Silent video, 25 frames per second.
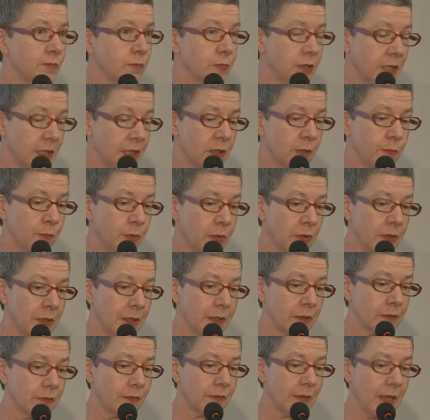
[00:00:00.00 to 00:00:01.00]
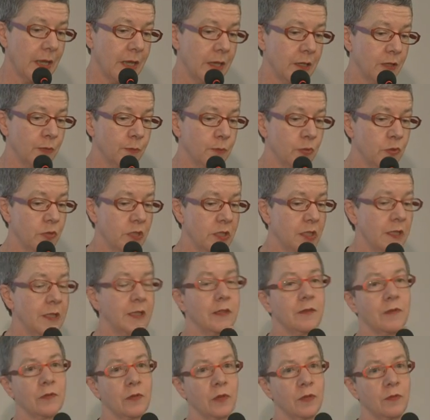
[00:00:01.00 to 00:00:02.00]
data products and a boutique
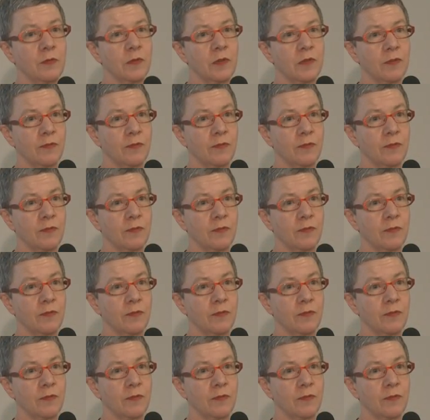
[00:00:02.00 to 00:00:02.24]
service